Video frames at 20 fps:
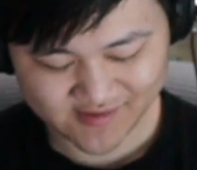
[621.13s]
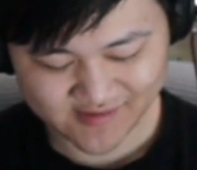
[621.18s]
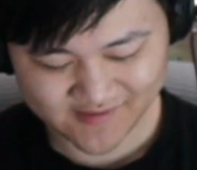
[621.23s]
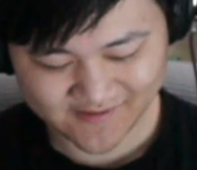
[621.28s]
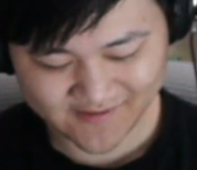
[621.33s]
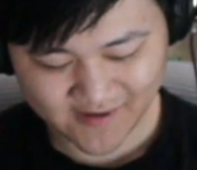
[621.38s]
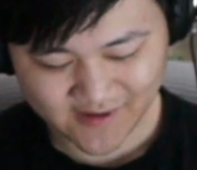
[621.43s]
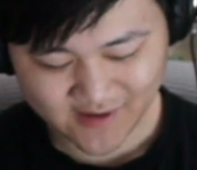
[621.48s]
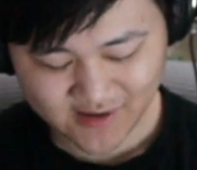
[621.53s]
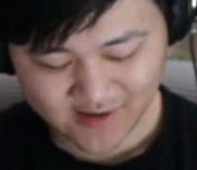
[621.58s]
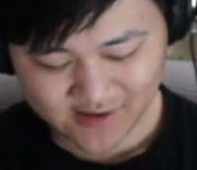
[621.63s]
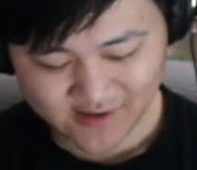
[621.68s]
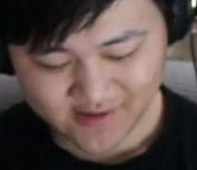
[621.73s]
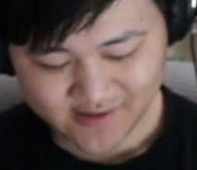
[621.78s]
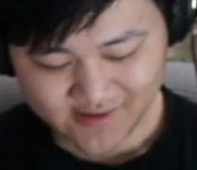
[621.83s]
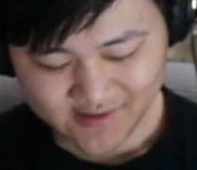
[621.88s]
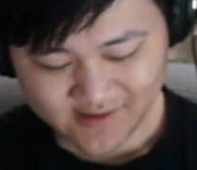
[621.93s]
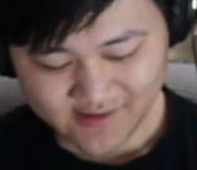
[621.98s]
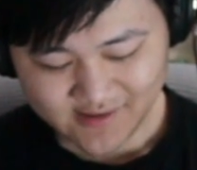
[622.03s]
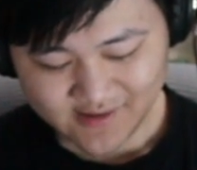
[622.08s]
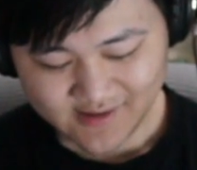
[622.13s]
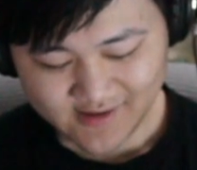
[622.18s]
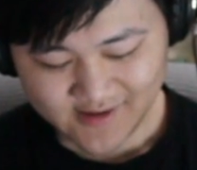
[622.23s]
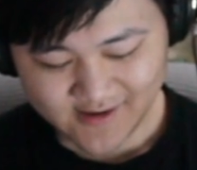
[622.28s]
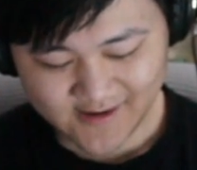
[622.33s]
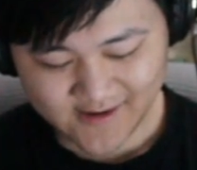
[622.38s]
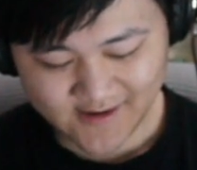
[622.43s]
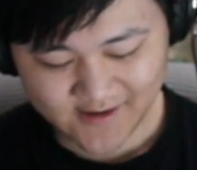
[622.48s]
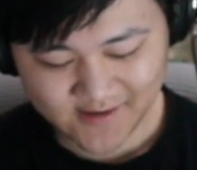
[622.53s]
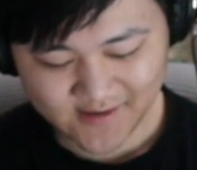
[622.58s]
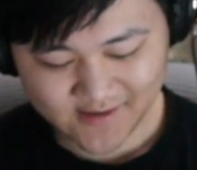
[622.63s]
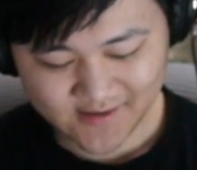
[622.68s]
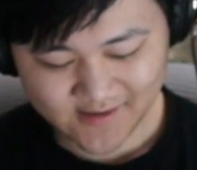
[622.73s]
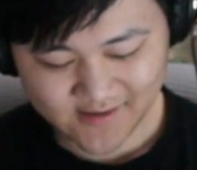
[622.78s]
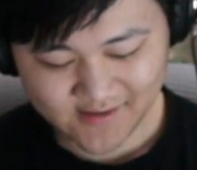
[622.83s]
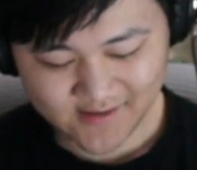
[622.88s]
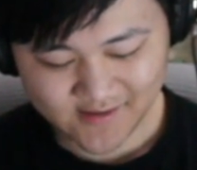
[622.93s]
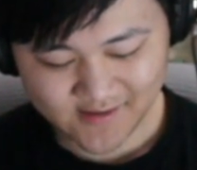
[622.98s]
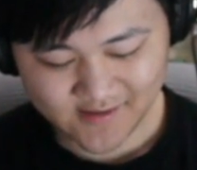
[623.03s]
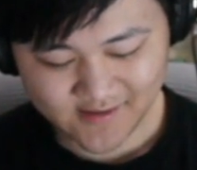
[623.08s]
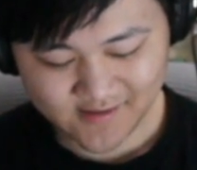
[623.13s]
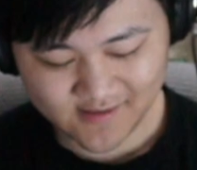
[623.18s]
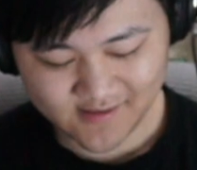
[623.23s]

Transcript: Nothing is said.